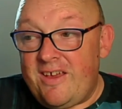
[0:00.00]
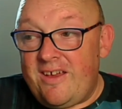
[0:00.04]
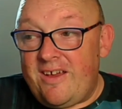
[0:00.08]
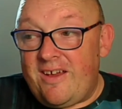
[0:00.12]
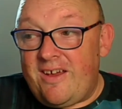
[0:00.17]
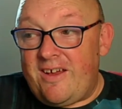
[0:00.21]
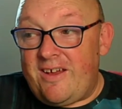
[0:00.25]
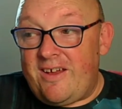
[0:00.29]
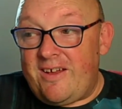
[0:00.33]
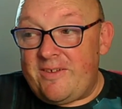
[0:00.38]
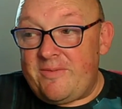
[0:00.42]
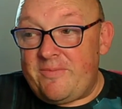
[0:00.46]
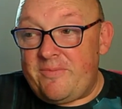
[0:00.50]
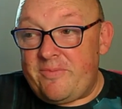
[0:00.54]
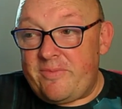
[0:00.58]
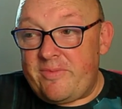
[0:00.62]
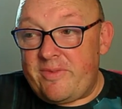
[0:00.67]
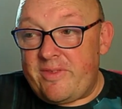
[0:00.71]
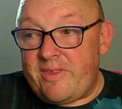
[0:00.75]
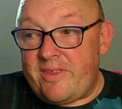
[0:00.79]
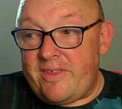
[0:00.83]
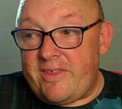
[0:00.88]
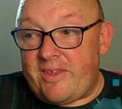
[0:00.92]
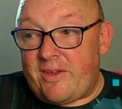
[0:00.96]
You
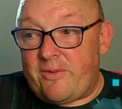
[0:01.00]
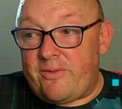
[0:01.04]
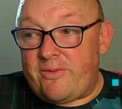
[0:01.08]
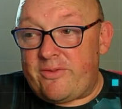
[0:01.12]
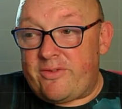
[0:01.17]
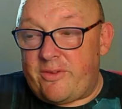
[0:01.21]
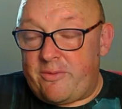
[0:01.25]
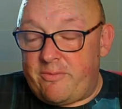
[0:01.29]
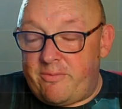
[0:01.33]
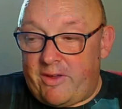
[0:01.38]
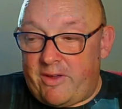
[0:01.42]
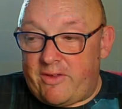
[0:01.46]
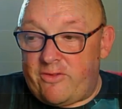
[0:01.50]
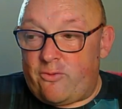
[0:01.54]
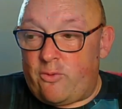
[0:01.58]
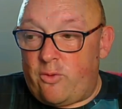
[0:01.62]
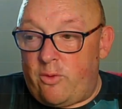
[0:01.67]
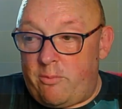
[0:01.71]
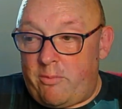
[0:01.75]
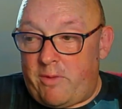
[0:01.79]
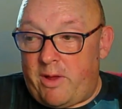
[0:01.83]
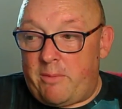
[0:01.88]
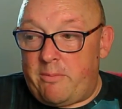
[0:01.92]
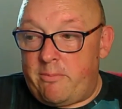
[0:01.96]
know, so that's what
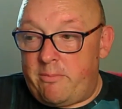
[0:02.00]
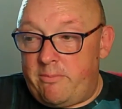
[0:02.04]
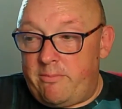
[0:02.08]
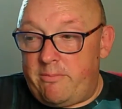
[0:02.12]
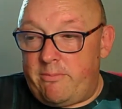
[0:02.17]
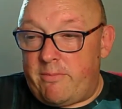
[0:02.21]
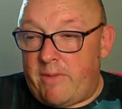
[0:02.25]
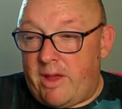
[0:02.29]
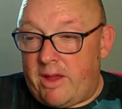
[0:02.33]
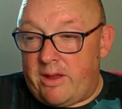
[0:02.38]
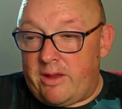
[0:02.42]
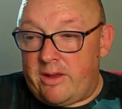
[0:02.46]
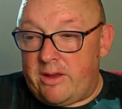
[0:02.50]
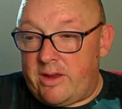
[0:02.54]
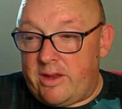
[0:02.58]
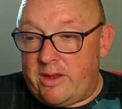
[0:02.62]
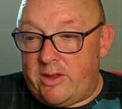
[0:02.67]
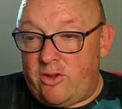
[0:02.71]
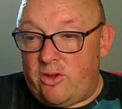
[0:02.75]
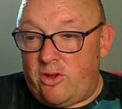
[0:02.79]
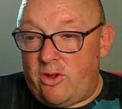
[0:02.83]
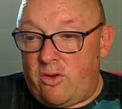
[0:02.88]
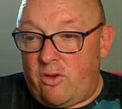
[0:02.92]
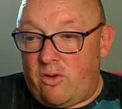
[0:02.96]
my mainly
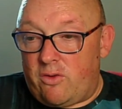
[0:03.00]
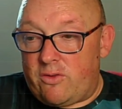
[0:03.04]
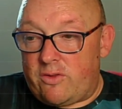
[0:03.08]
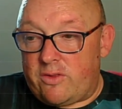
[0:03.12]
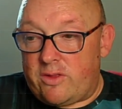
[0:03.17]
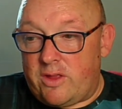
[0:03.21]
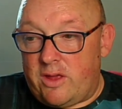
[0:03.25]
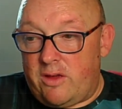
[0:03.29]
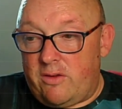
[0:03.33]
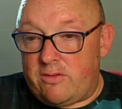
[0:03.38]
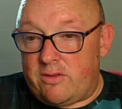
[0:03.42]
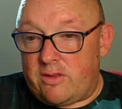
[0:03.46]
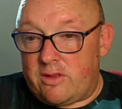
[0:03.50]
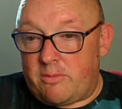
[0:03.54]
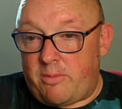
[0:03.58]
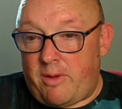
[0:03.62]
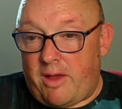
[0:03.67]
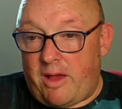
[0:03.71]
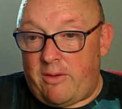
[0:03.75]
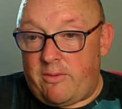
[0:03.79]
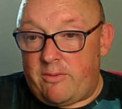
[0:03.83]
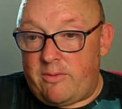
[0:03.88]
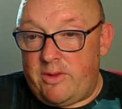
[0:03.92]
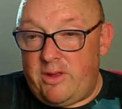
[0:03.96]
year-long series is
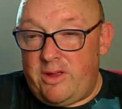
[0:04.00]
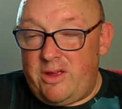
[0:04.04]
about,